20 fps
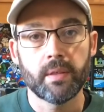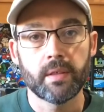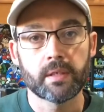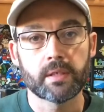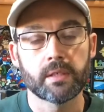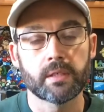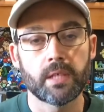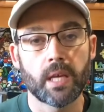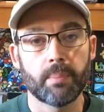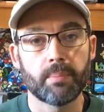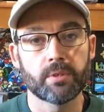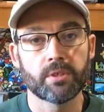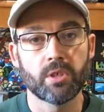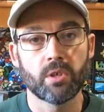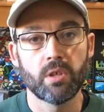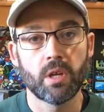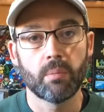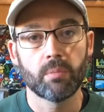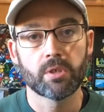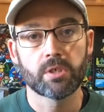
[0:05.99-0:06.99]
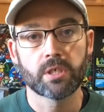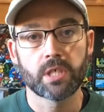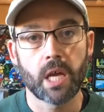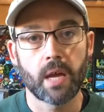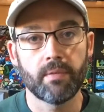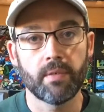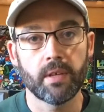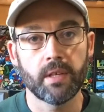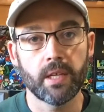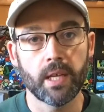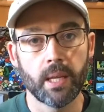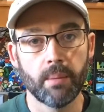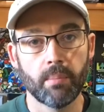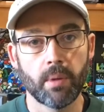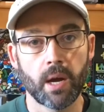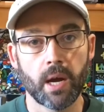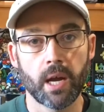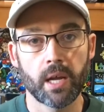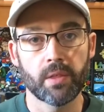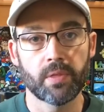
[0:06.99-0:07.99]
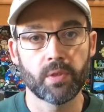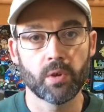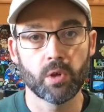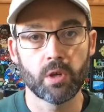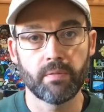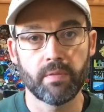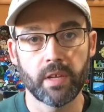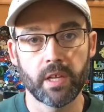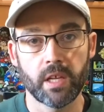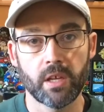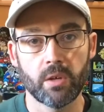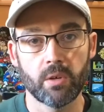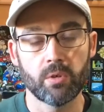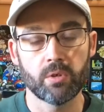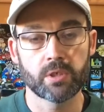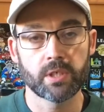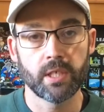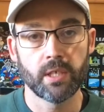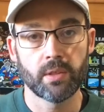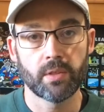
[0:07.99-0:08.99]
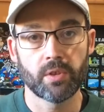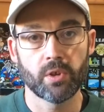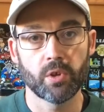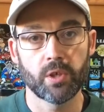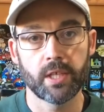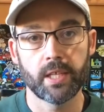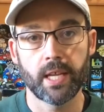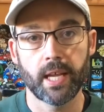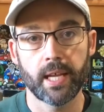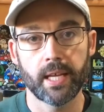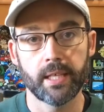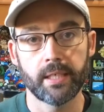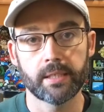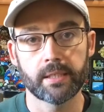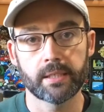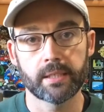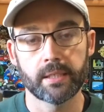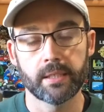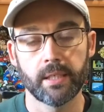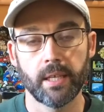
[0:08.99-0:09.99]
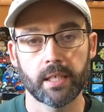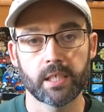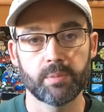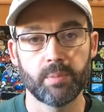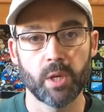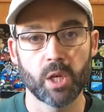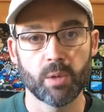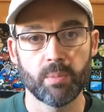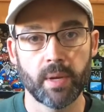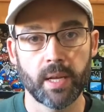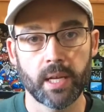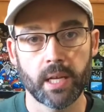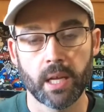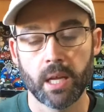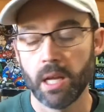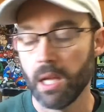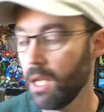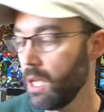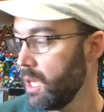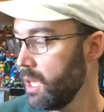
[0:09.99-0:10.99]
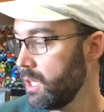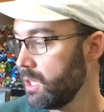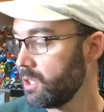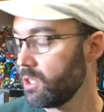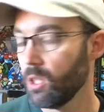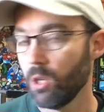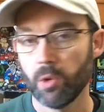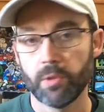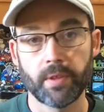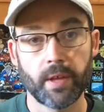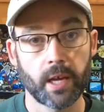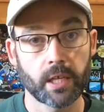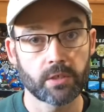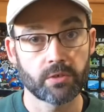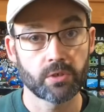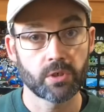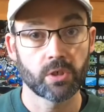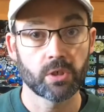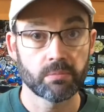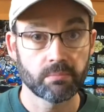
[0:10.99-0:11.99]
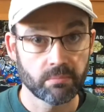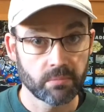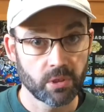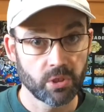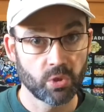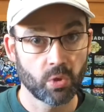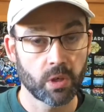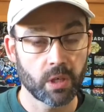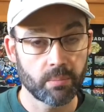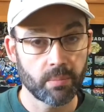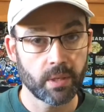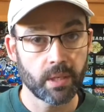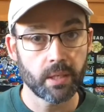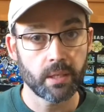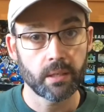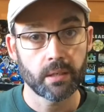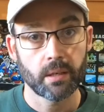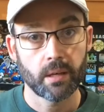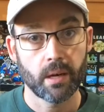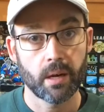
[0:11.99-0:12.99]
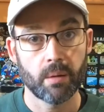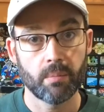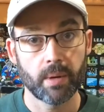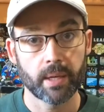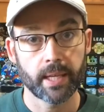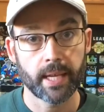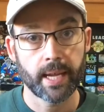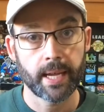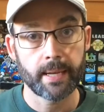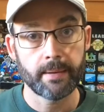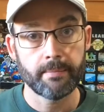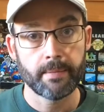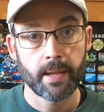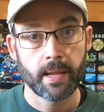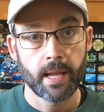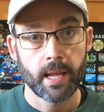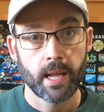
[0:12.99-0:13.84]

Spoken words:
This is episode number 7 in my 30 videos in 30 days experiment. So thanks for joining me again.